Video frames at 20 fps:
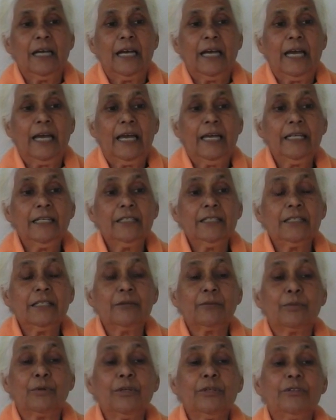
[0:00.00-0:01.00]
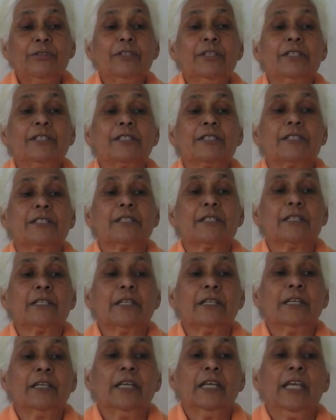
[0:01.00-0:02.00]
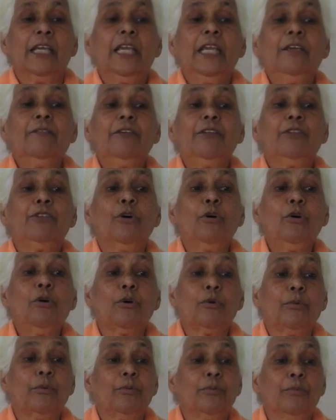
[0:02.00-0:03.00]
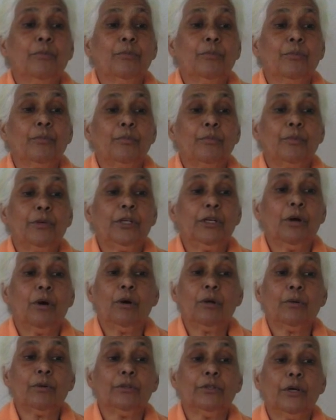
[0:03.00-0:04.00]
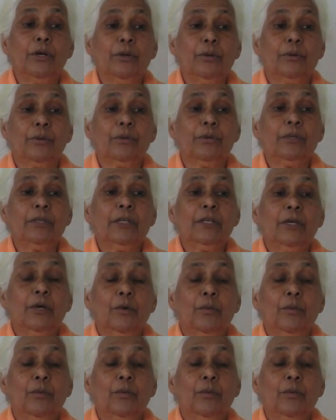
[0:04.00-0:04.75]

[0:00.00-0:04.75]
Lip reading: And with this, even though we all know,